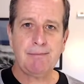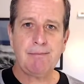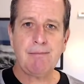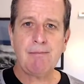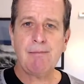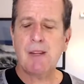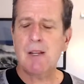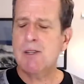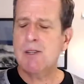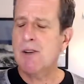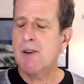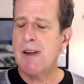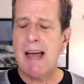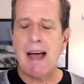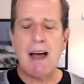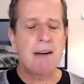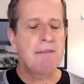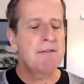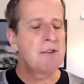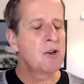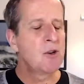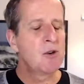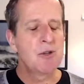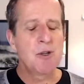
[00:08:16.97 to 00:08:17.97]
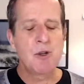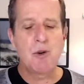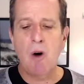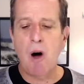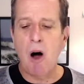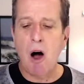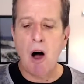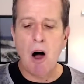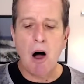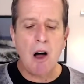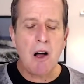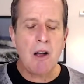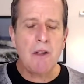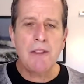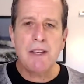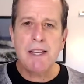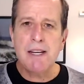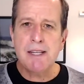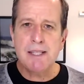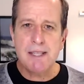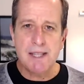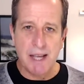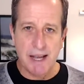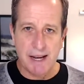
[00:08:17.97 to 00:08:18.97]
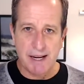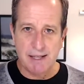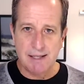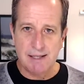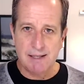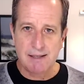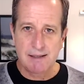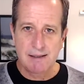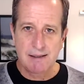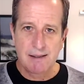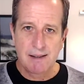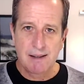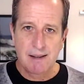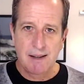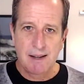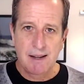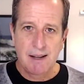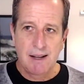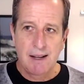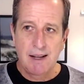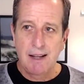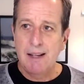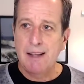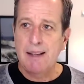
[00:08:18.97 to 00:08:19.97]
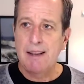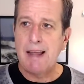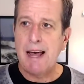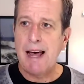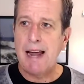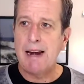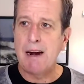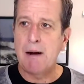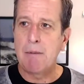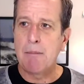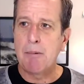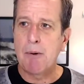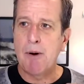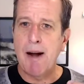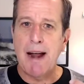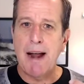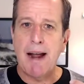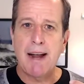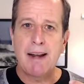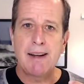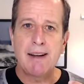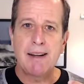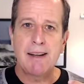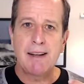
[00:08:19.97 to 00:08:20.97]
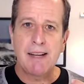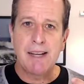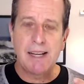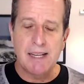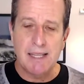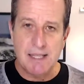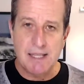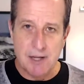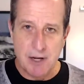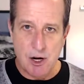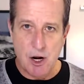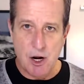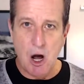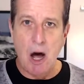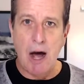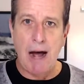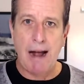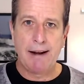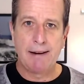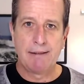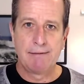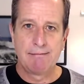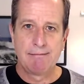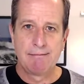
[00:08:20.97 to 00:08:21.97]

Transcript: So now I've told you all these things that a brand is not.